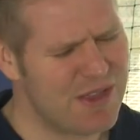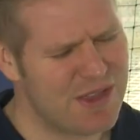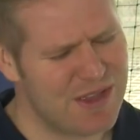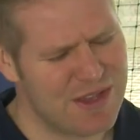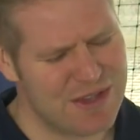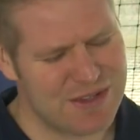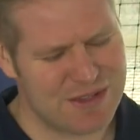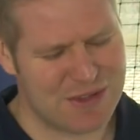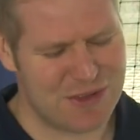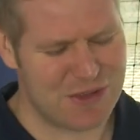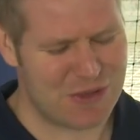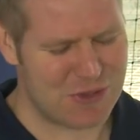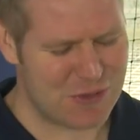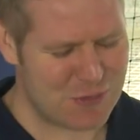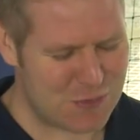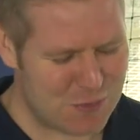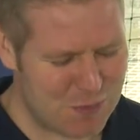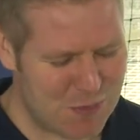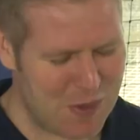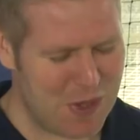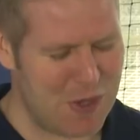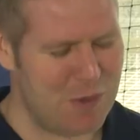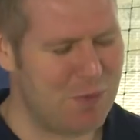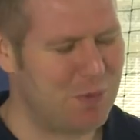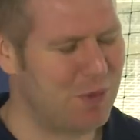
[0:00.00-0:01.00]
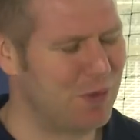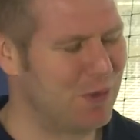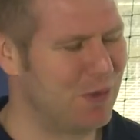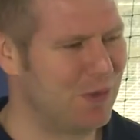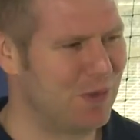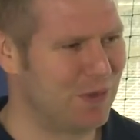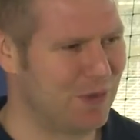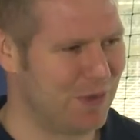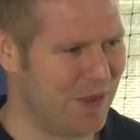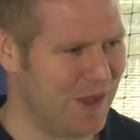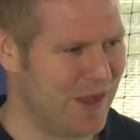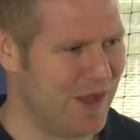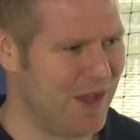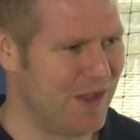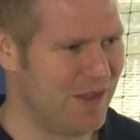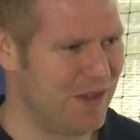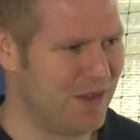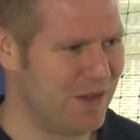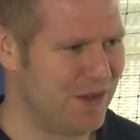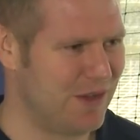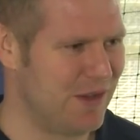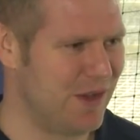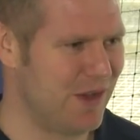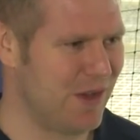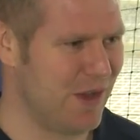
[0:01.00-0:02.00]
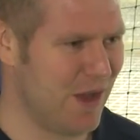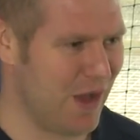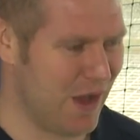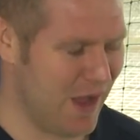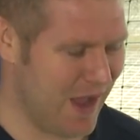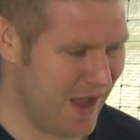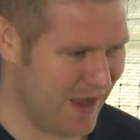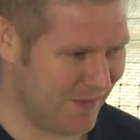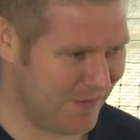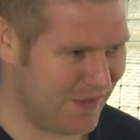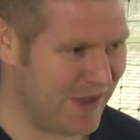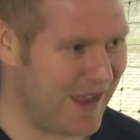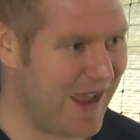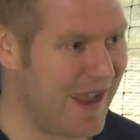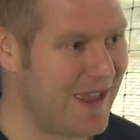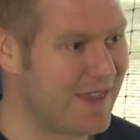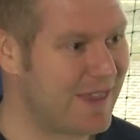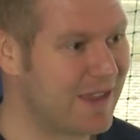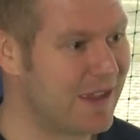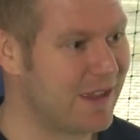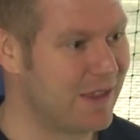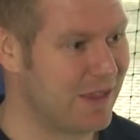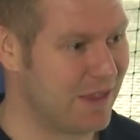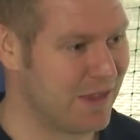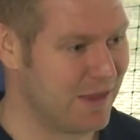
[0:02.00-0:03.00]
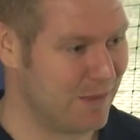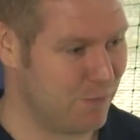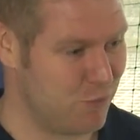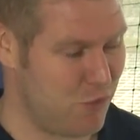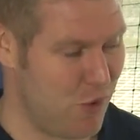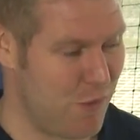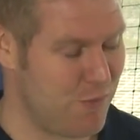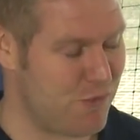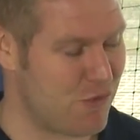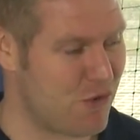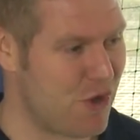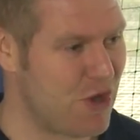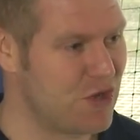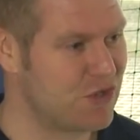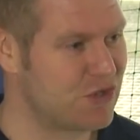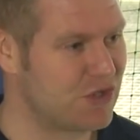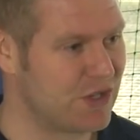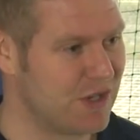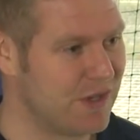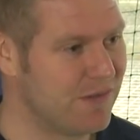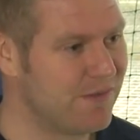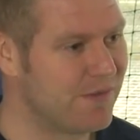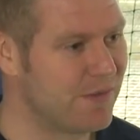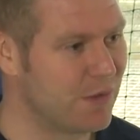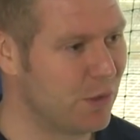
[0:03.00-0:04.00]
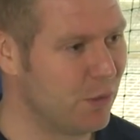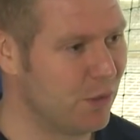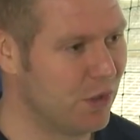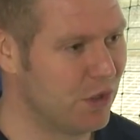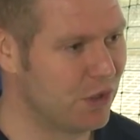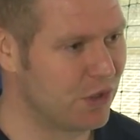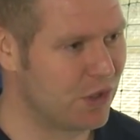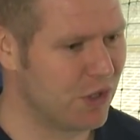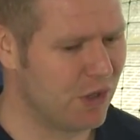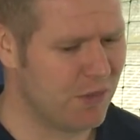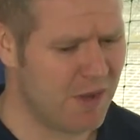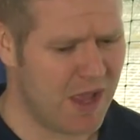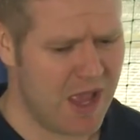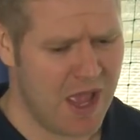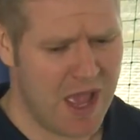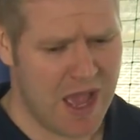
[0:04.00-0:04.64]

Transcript: there's people there that are getting the preparation in for the World Cup.